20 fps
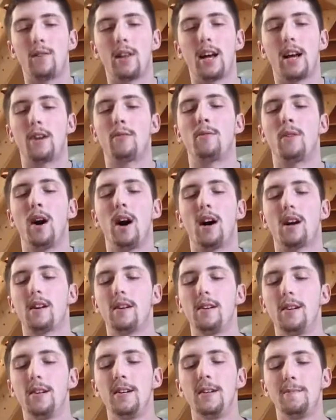let it rock.
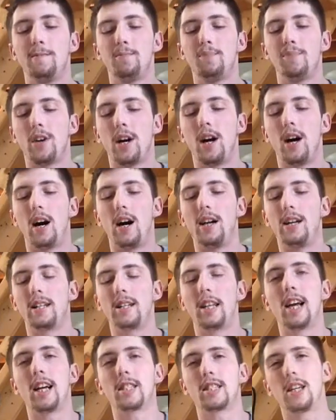It
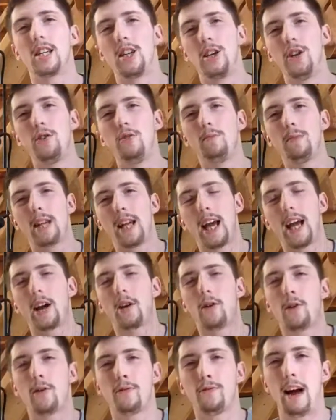takes the human
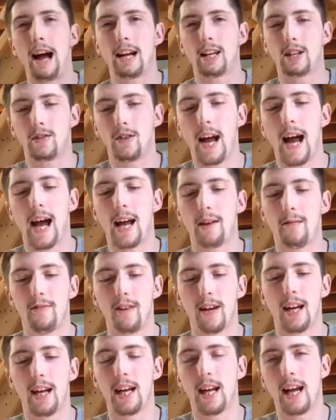error factor out of
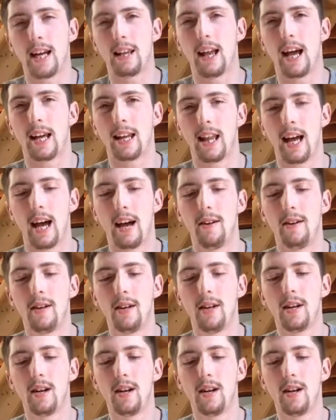it, and I like that.